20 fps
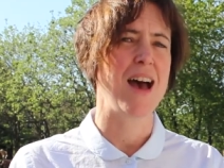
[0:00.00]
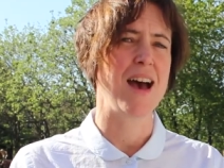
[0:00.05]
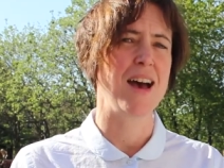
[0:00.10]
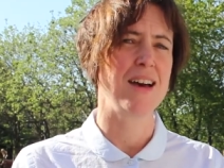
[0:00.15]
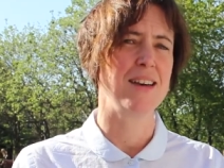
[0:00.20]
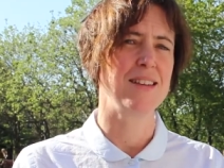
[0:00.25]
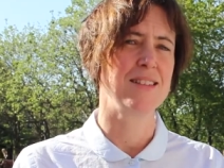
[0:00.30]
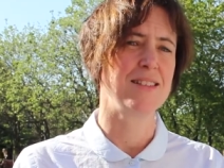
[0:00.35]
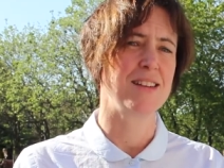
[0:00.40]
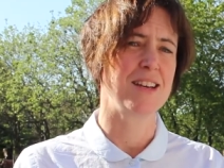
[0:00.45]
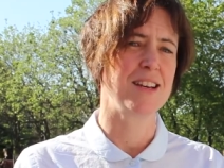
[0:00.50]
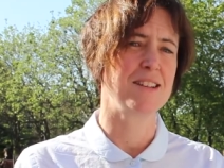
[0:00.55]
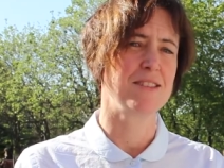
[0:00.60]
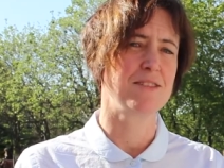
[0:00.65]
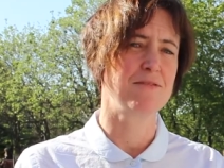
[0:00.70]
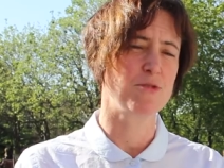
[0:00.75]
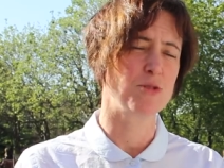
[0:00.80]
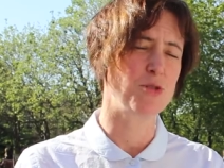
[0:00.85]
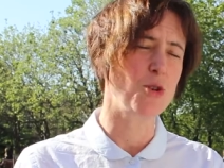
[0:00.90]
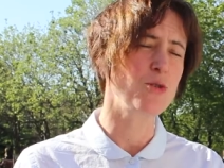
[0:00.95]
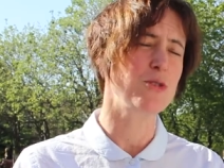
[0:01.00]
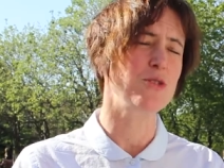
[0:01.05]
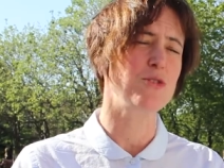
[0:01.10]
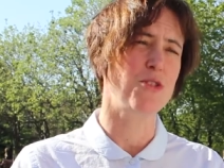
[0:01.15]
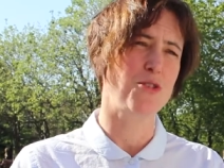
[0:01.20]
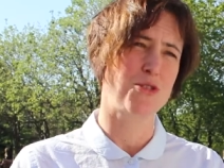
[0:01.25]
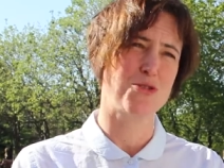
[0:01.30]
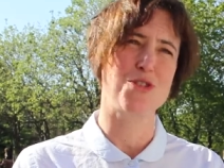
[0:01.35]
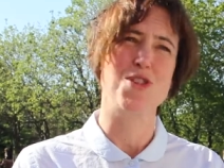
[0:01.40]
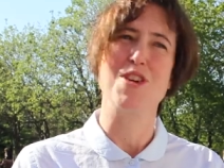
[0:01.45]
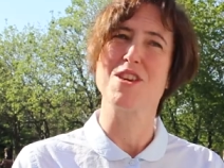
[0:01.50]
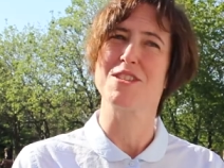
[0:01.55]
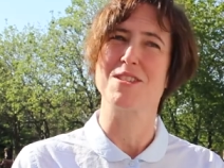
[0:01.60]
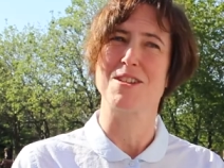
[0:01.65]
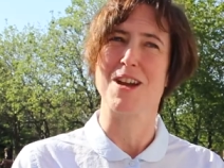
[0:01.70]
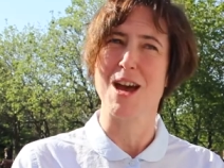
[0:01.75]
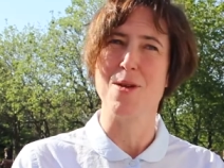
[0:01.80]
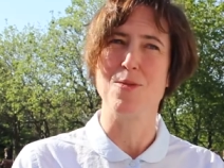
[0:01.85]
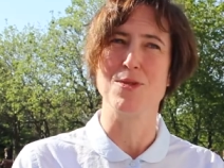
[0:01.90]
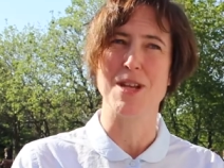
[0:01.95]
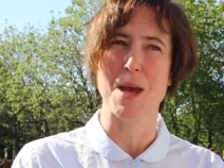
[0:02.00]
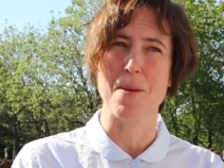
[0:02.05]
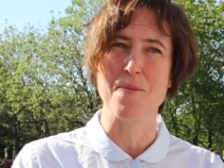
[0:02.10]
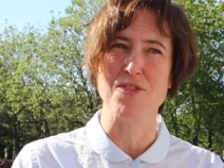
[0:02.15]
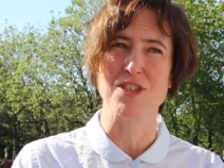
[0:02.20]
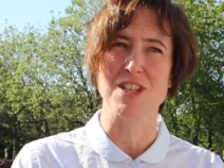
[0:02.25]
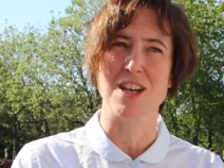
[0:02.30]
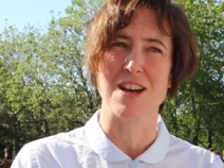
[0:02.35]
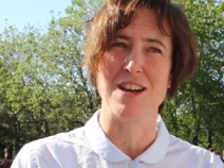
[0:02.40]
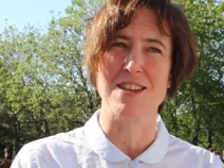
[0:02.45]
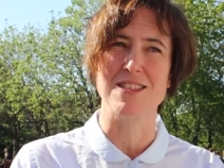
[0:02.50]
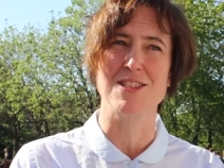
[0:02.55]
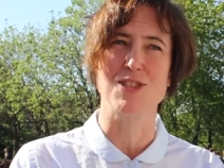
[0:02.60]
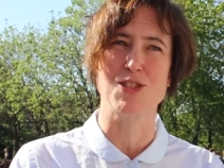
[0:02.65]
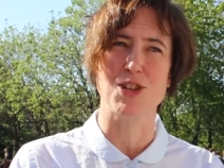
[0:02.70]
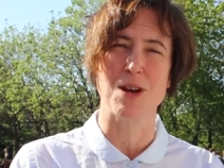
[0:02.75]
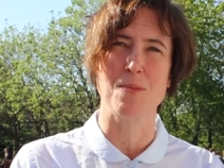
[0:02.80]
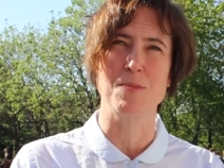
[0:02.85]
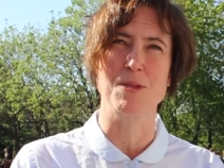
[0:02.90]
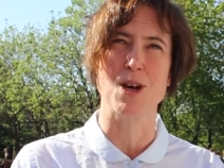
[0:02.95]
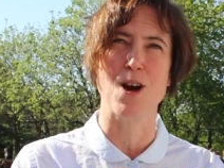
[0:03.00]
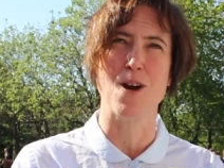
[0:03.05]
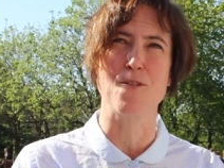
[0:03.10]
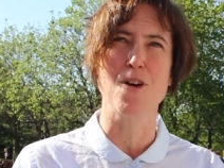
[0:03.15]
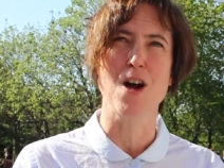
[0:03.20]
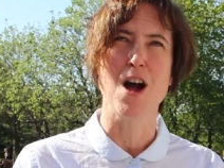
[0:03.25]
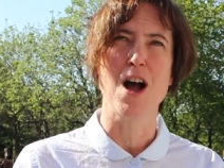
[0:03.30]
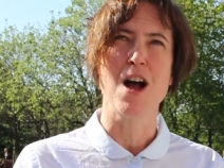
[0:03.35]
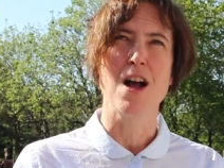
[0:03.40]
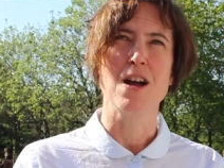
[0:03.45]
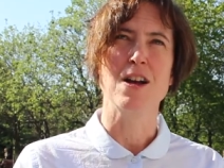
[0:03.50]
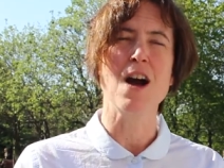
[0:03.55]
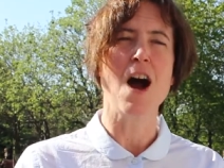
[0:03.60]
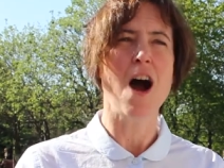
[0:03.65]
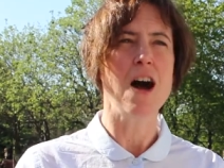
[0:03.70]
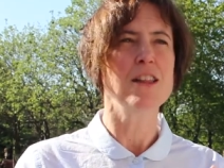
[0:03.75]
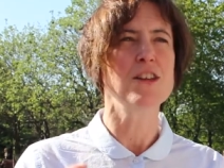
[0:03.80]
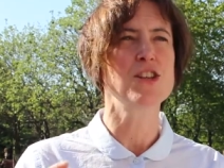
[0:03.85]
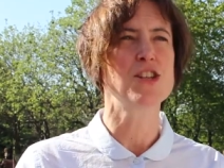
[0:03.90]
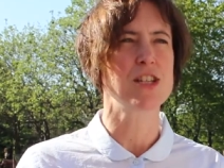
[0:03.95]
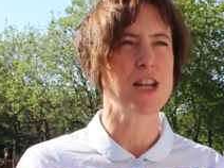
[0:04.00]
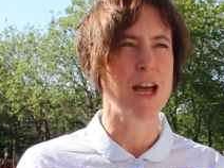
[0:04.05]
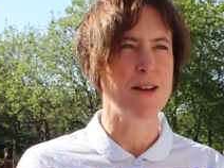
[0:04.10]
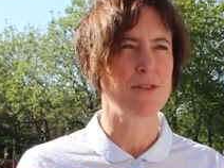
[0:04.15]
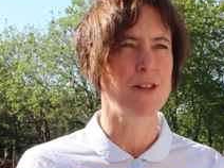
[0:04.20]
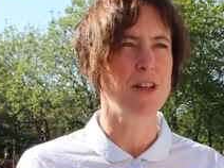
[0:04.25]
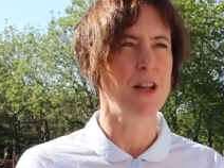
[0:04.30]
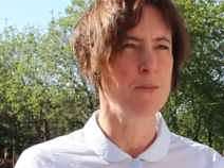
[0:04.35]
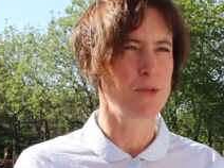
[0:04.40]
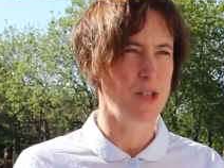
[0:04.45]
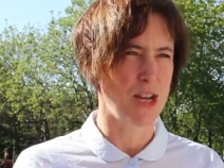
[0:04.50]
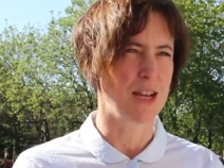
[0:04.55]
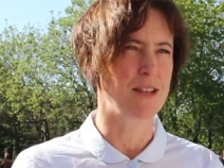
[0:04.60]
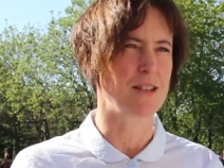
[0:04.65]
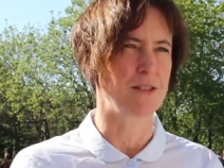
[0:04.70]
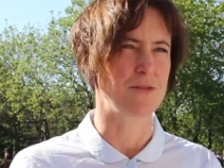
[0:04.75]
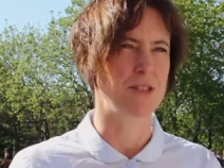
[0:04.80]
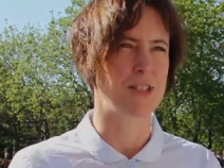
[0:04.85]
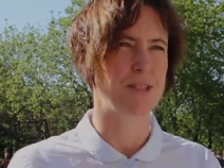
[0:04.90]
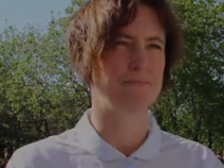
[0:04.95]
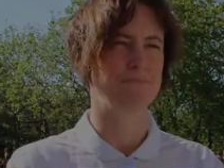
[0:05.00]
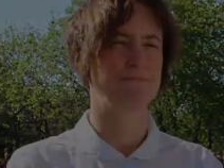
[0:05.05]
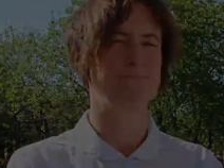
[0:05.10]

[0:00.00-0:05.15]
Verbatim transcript: And uh, so those are the things that I would emphasise in terms of college level objectives.